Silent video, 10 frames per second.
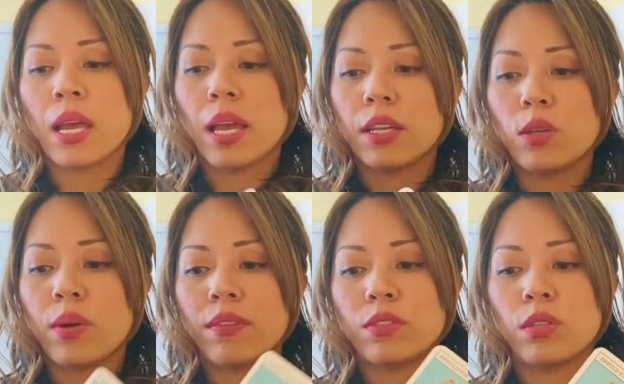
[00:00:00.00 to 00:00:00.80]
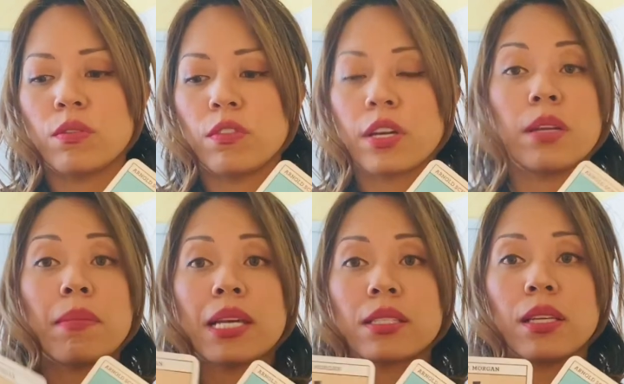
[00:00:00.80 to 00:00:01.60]
And you have two very
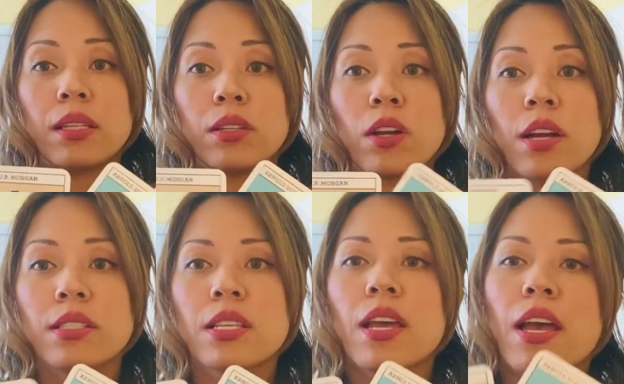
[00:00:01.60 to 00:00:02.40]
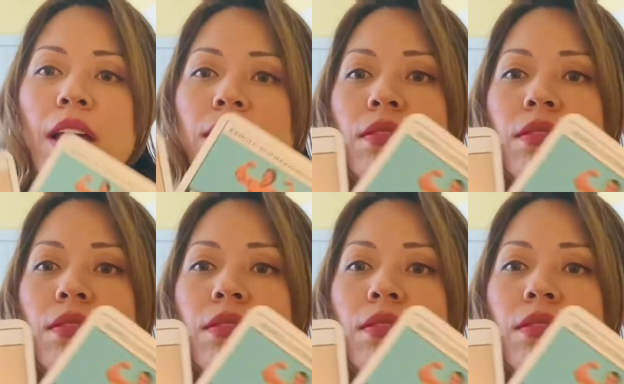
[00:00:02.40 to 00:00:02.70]
masculine cards at the